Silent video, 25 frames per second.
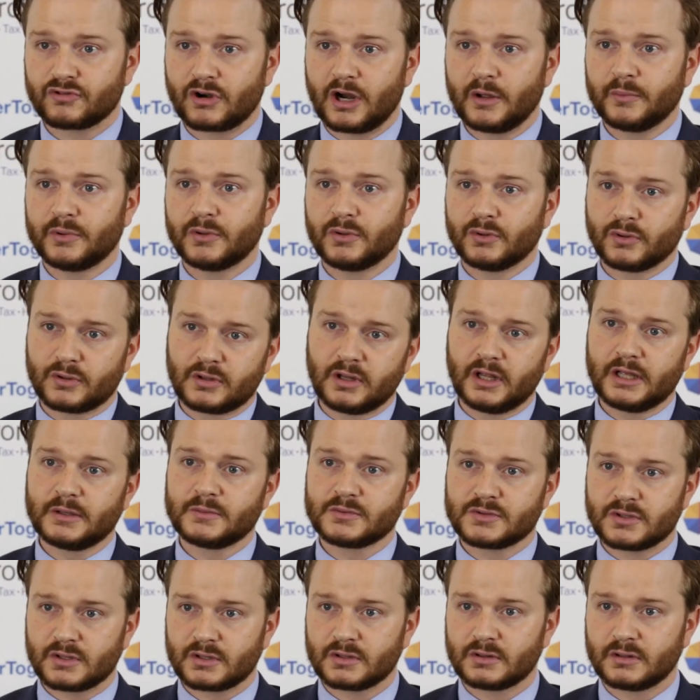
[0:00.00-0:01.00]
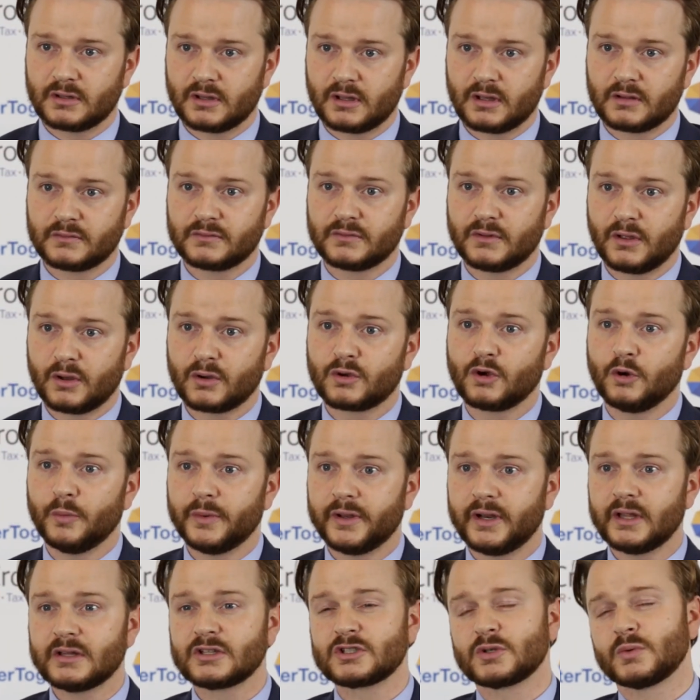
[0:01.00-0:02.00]
tribunal claims that are
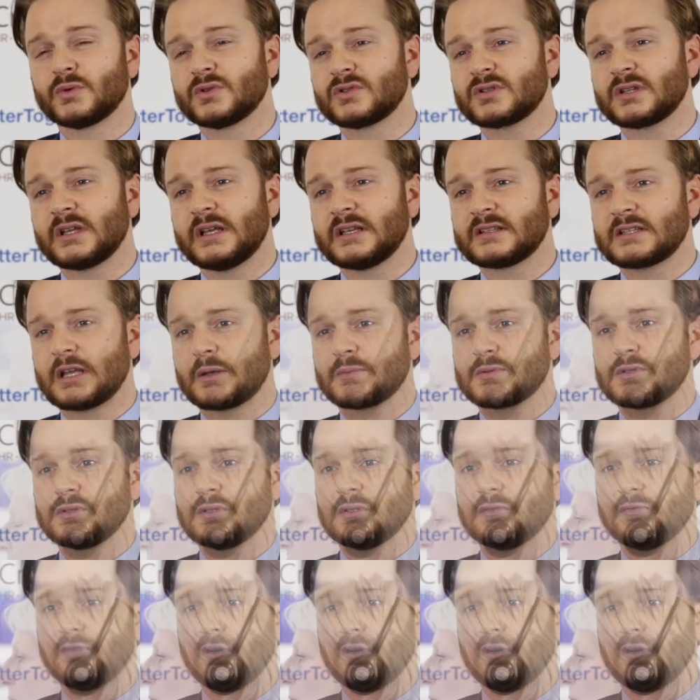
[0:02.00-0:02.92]
coming into it. It's absolutely